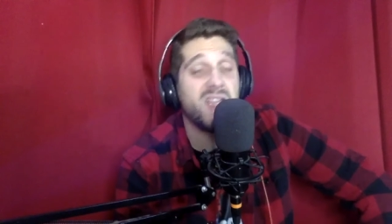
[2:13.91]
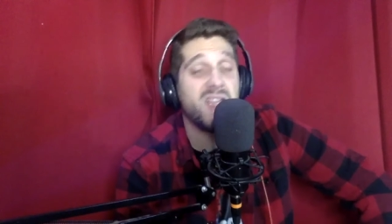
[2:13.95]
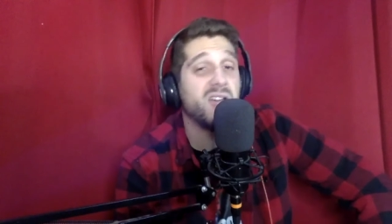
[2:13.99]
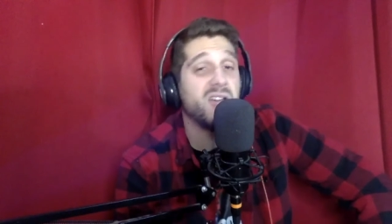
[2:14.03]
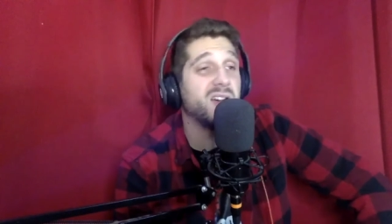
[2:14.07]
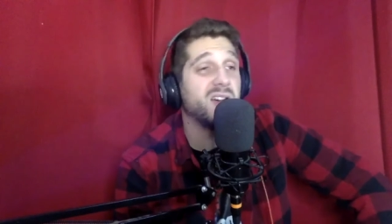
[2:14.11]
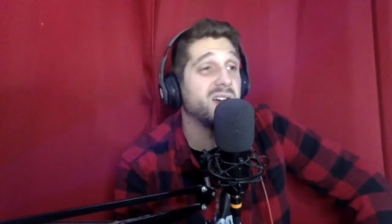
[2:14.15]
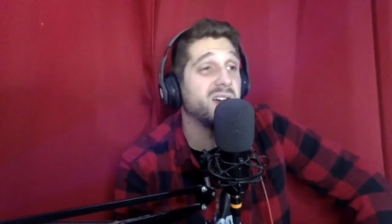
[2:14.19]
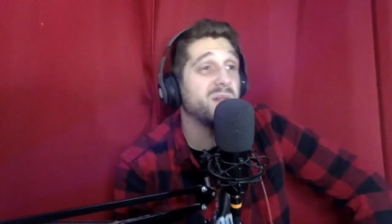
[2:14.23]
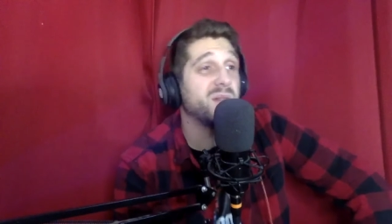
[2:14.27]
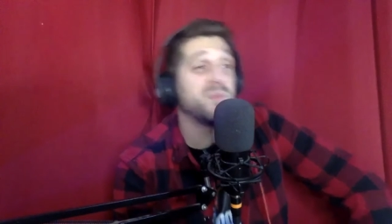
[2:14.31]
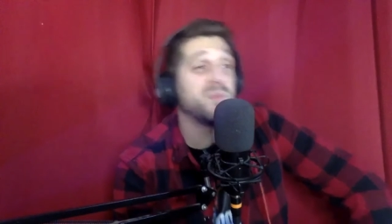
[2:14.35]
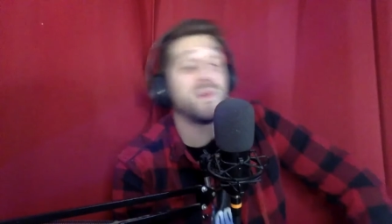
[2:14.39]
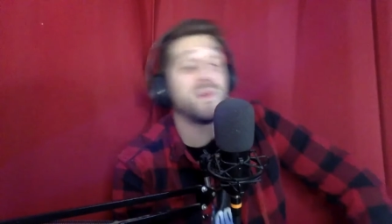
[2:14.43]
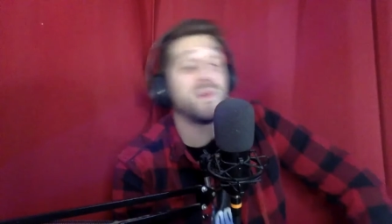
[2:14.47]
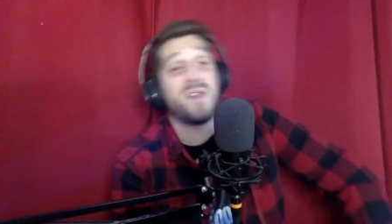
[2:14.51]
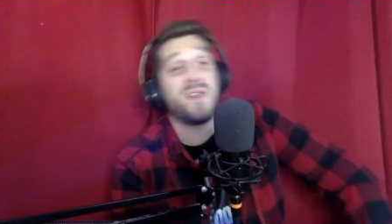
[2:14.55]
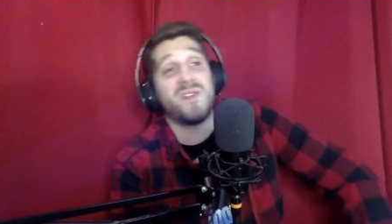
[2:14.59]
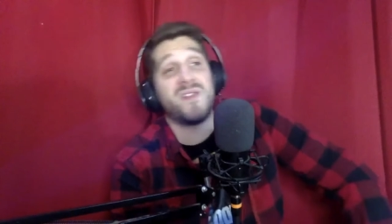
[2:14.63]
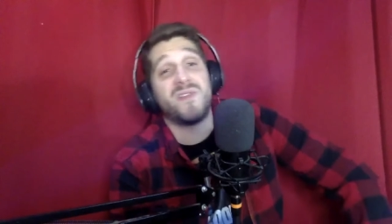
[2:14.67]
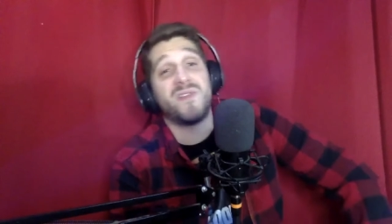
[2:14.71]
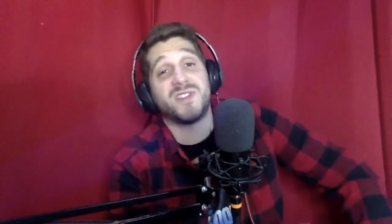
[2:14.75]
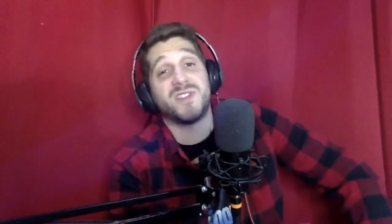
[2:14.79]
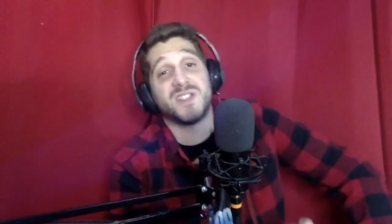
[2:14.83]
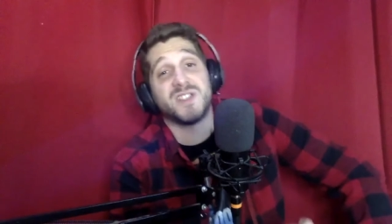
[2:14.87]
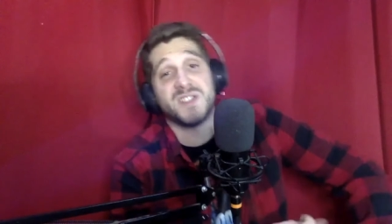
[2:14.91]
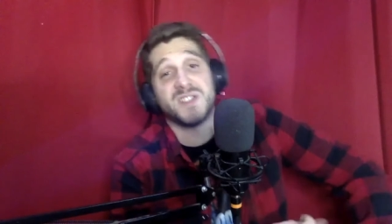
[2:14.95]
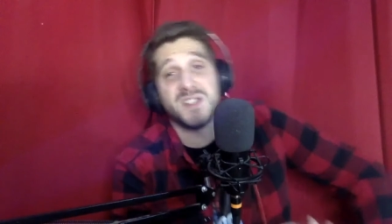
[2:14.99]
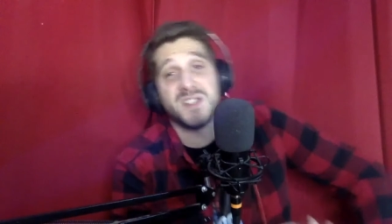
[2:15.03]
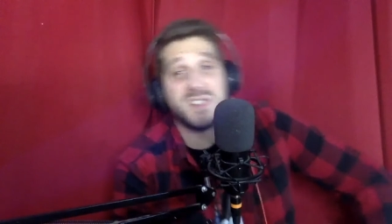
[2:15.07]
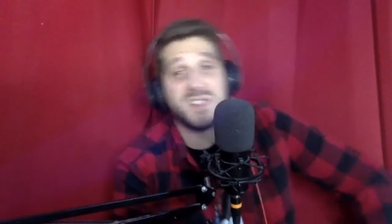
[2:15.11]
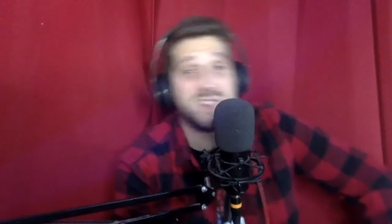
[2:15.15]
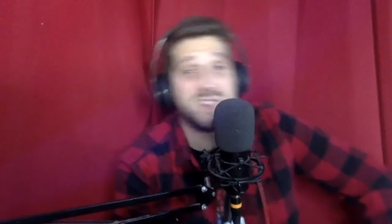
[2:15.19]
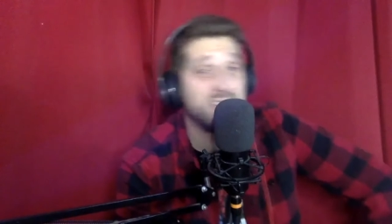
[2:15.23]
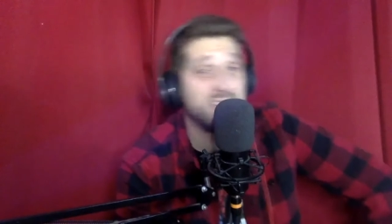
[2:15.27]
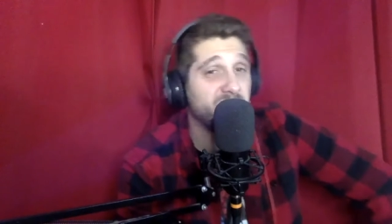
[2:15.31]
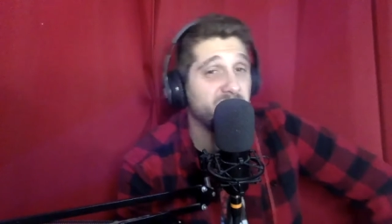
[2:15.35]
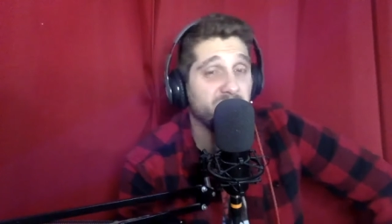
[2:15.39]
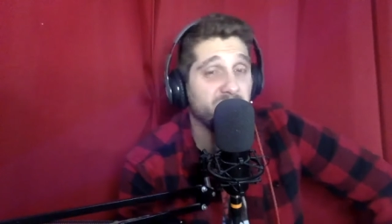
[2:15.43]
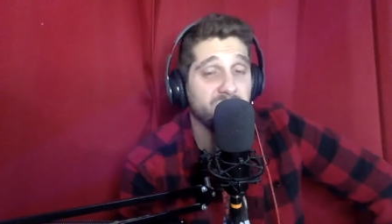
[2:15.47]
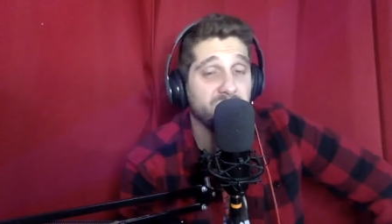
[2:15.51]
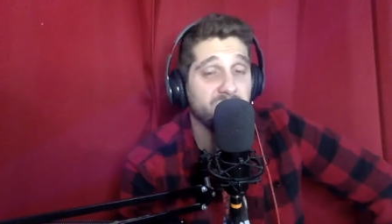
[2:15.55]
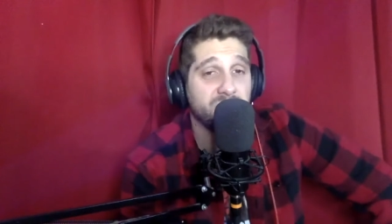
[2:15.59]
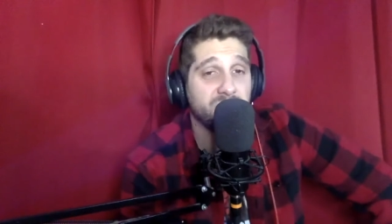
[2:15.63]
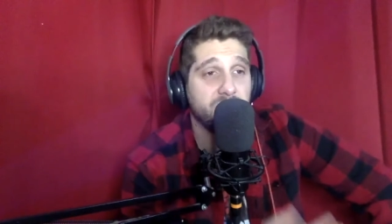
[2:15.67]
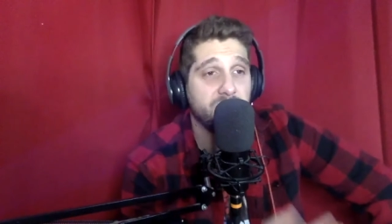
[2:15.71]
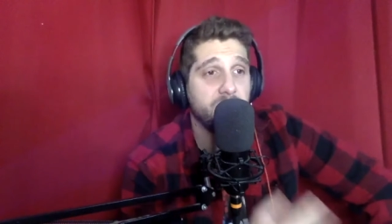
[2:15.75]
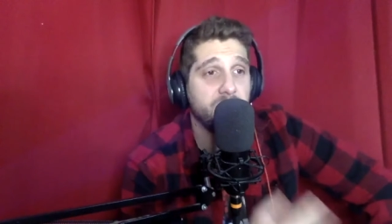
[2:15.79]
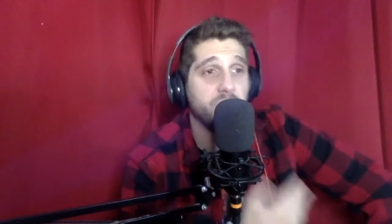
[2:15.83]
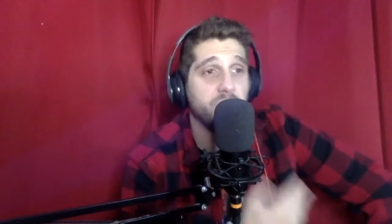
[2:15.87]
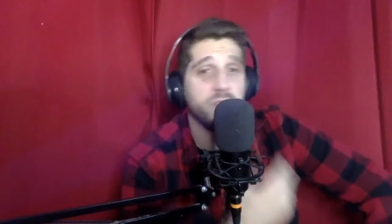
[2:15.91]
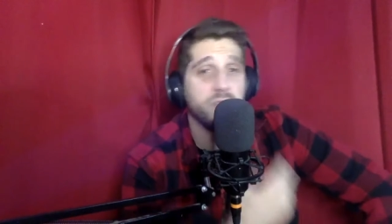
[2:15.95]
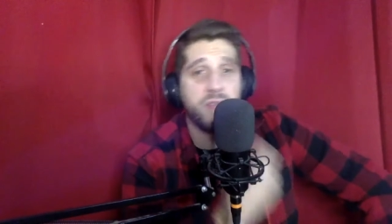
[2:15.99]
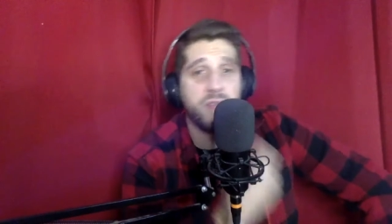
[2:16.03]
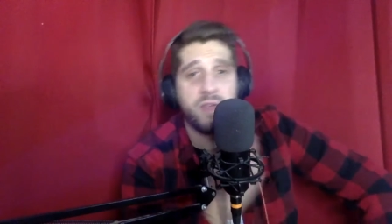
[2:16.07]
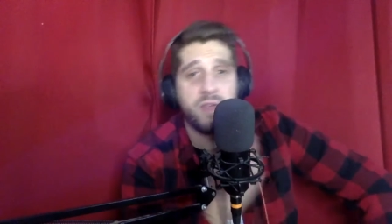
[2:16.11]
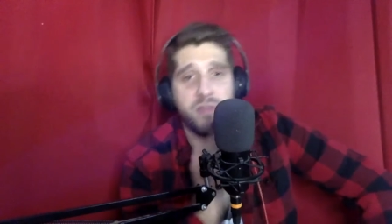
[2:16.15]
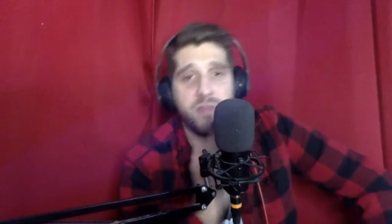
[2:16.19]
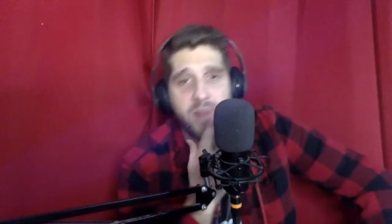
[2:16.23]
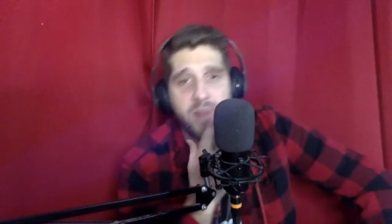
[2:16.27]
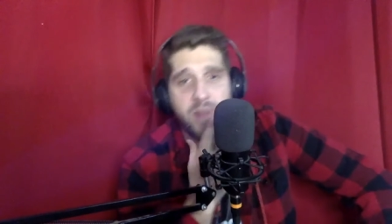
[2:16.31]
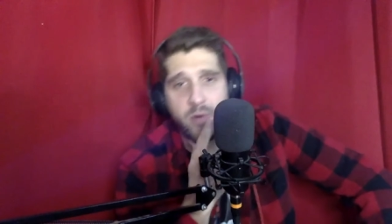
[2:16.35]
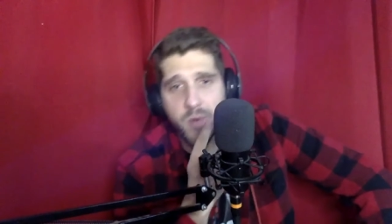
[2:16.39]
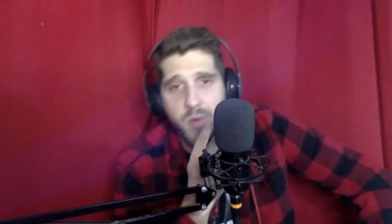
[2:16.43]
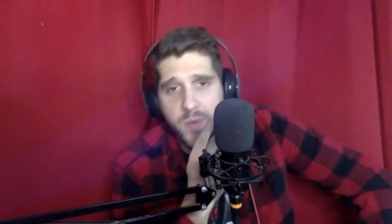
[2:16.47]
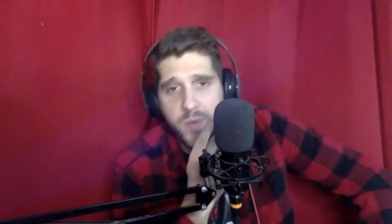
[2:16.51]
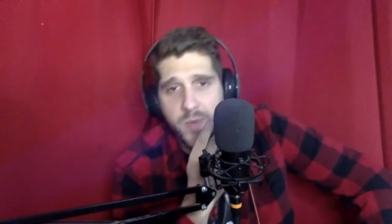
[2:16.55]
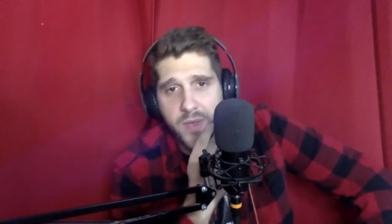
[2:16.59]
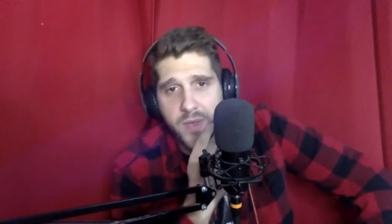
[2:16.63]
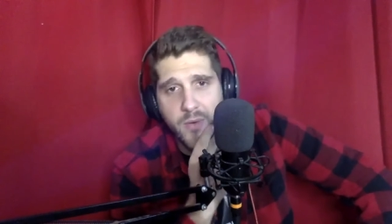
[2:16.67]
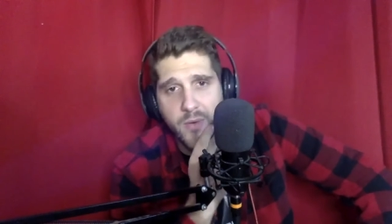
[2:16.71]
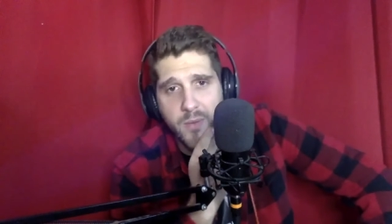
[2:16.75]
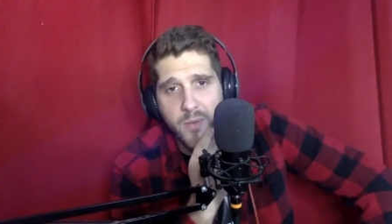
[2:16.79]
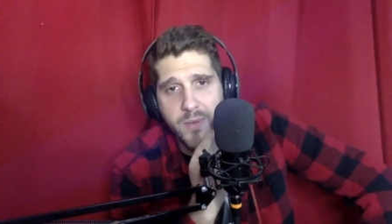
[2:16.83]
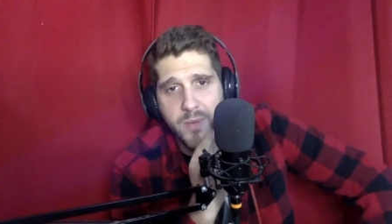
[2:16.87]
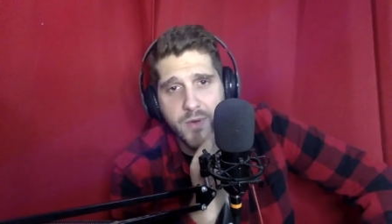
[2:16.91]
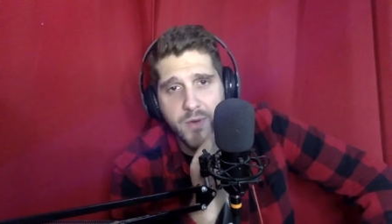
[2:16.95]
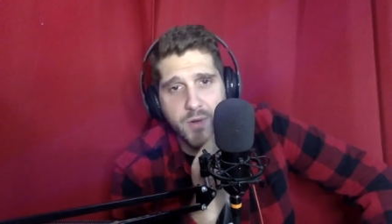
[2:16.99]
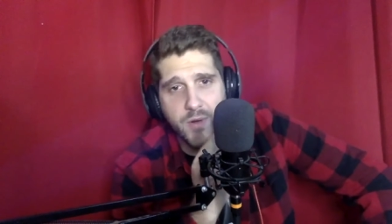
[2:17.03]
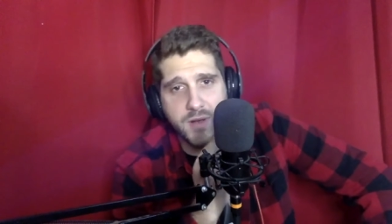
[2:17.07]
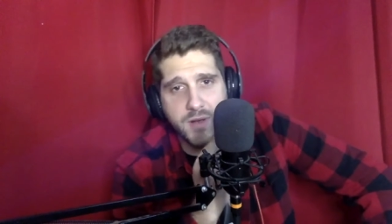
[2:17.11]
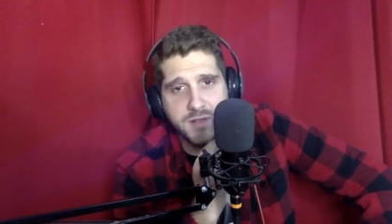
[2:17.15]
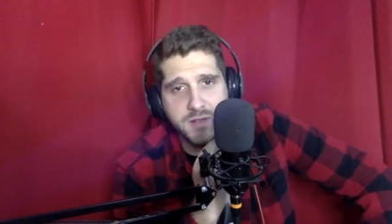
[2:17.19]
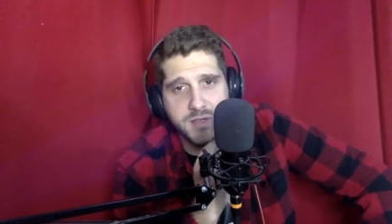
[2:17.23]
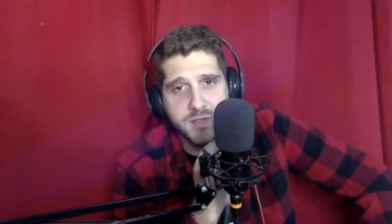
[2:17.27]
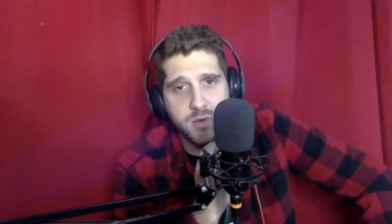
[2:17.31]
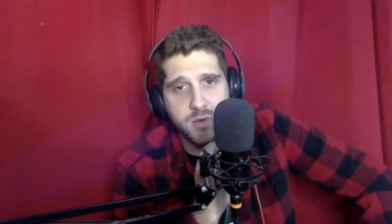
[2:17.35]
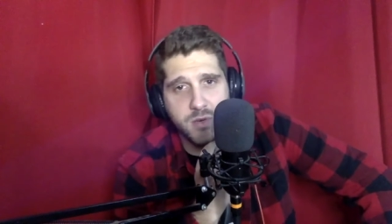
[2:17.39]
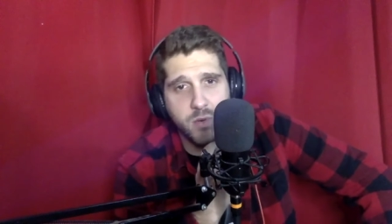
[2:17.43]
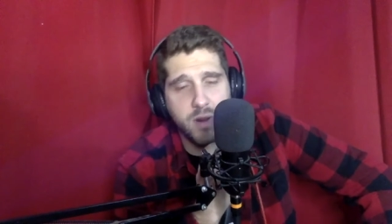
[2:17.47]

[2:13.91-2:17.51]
Even if it's just a sticker, you know, that would be great too.